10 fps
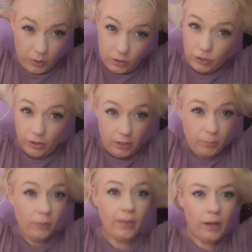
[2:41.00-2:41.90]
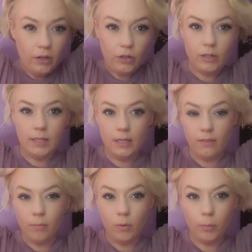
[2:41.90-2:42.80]
concerned about the
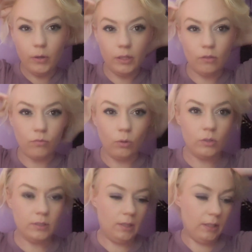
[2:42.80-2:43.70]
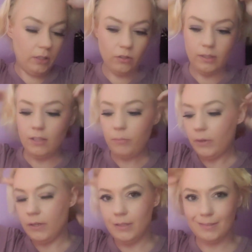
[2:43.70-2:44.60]
underneath, about putting the rollers in the underneath,
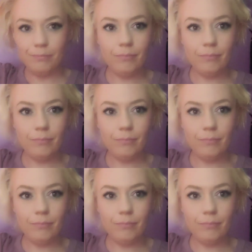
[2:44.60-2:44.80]
because